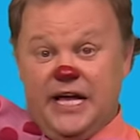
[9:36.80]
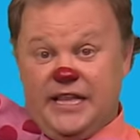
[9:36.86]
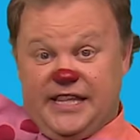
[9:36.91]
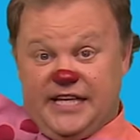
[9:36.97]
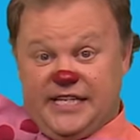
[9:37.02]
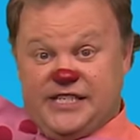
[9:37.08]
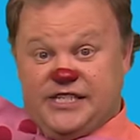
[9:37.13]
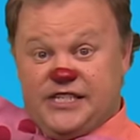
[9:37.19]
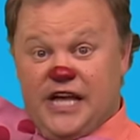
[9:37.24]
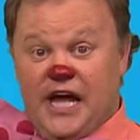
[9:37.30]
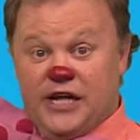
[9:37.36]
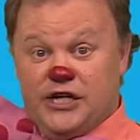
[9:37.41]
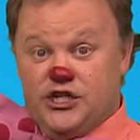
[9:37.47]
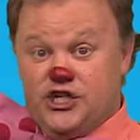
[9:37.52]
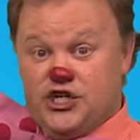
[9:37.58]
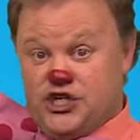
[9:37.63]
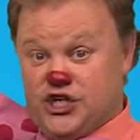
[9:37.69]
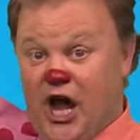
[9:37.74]
The
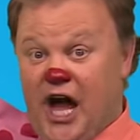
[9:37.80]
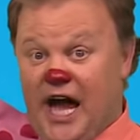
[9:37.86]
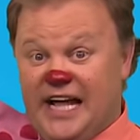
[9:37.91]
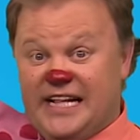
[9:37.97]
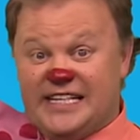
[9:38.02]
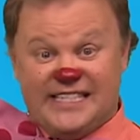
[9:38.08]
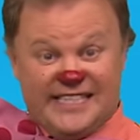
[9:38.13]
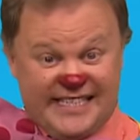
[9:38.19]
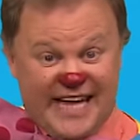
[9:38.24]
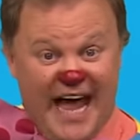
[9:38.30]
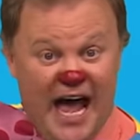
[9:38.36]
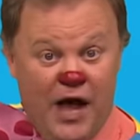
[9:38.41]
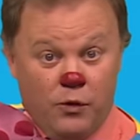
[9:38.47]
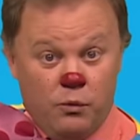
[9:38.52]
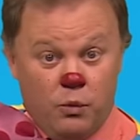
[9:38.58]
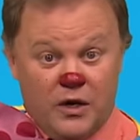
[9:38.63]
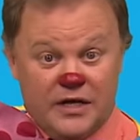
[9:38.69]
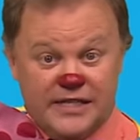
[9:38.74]
sun shines
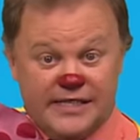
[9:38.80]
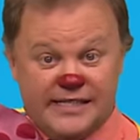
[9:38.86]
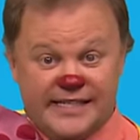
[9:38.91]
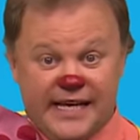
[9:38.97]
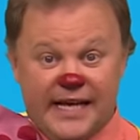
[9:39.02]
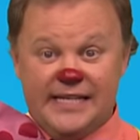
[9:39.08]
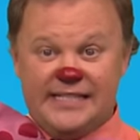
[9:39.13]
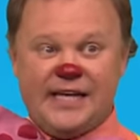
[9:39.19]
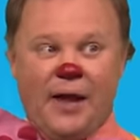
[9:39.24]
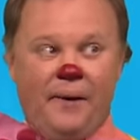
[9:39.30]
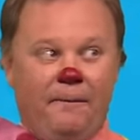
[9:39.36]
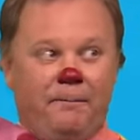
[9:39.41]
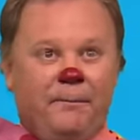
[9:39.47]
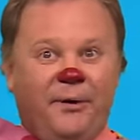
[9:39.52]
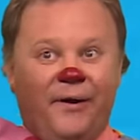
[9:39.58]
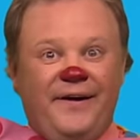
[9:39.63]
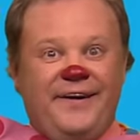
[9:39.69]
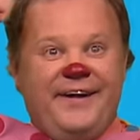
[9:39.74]
downwards, so
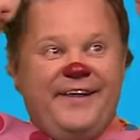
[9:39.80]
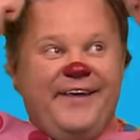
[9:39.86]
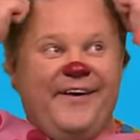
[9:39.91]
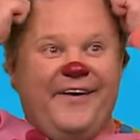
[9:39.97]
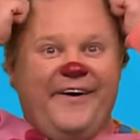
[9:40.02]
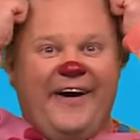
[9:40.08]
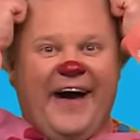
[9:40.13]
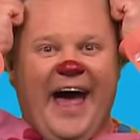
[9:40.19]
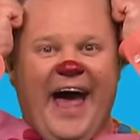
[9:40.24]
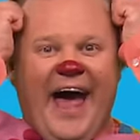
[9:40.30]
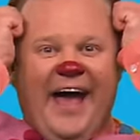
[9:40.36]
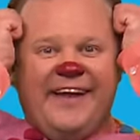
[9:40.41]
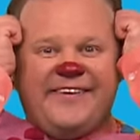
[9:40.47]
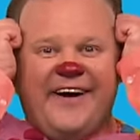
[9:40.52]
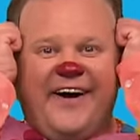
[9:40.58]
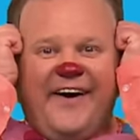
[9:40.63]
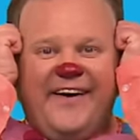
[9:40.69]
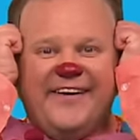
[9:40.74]
put your
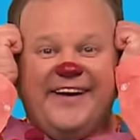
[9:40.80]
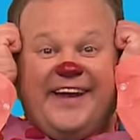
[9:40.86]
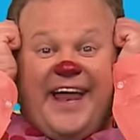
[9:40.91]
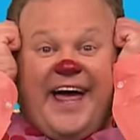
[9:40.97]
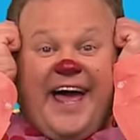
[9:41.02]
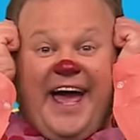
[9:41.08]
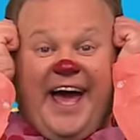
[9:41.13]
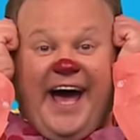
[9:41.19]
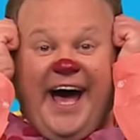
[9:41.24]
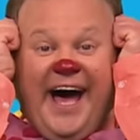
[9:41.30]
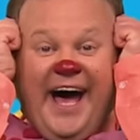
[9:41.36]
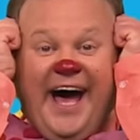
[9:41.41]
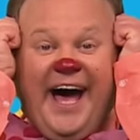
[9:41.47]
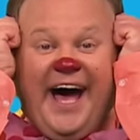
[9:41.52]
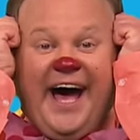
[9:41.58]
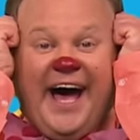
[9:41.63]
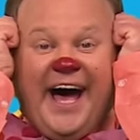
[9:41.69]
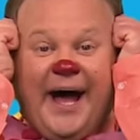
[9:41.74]
hat on
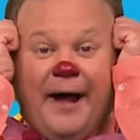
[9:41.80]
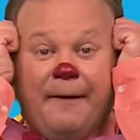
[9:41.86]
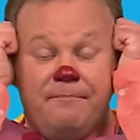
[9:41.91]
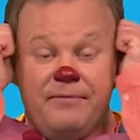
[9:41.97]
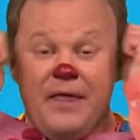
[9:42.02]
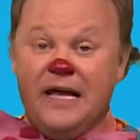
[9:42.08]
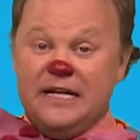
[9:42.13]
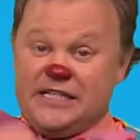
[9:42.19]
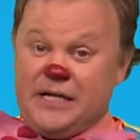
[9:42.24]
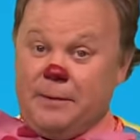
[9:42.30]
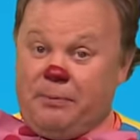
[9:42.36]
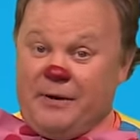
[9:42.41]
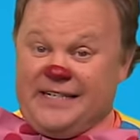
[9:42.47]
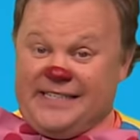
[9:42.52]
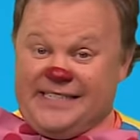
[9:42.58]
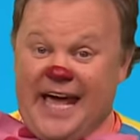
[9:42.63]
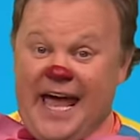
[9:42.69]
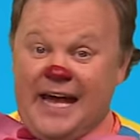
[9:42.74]
to
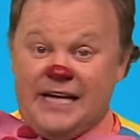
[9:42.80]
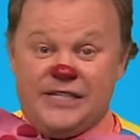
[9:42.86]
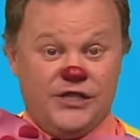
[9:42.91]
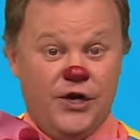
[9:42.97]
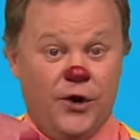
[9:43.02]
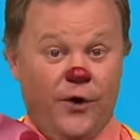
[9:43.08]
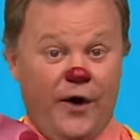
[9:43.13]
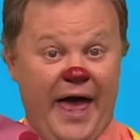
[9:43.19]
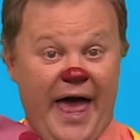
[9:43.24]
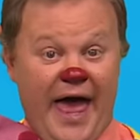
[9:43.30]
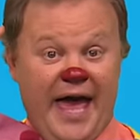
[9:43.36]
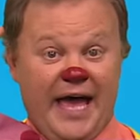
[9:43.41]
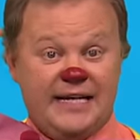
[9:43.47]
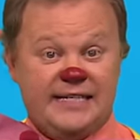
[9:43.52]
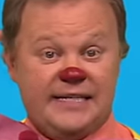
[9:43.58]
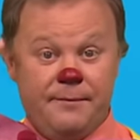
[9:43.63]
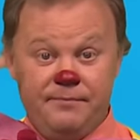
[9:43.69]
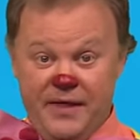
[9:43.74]
protect your
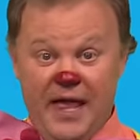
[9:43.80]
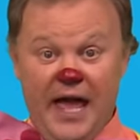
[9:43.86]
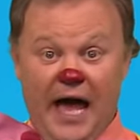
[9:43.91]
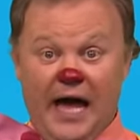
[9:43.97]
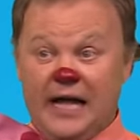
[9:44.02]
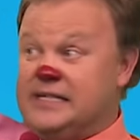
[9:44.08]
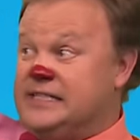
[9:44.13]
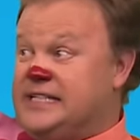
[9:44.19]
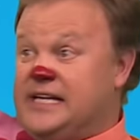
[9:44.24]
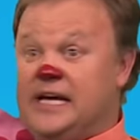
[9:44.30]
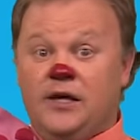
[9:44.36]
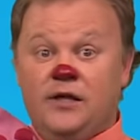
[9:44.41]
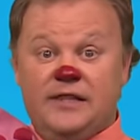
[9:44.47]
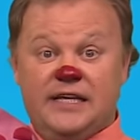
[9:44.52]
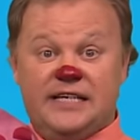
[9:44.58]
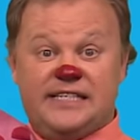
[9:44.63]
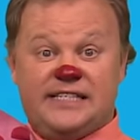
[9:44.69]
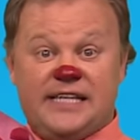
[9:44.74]
head until
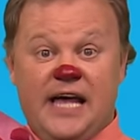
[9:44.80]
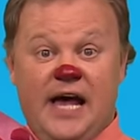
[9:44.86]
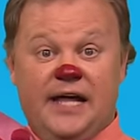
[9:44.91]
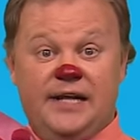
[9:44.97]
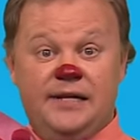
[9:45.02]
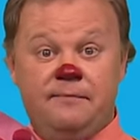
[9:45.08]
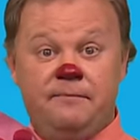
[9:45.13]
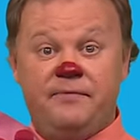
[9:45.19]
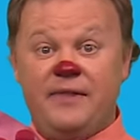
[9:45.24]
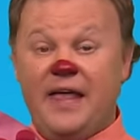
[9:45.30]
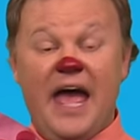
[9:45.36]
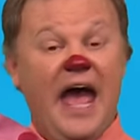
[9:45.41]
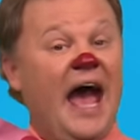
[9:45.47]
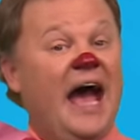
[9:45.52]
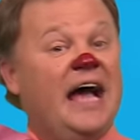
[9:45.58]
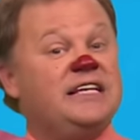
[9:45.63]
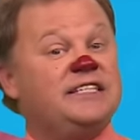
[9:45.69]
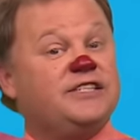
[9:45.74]
the sun
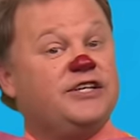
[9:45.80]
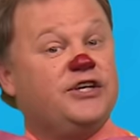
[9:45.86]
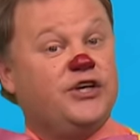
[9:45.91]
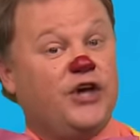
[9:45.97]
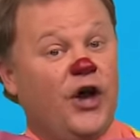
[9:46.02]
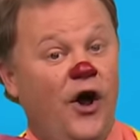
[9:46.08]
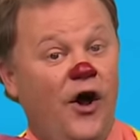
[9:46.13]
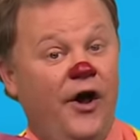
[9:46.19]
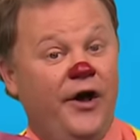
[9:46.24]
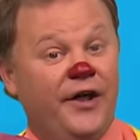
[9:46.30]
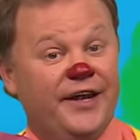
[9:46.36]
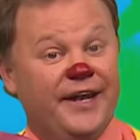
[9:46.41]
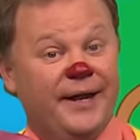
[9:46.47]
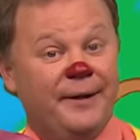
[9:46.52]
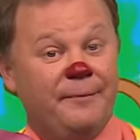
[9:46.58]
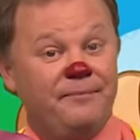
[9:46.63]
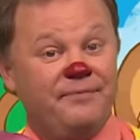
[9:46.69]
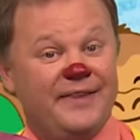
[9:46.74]
has
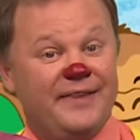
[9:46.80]
gone.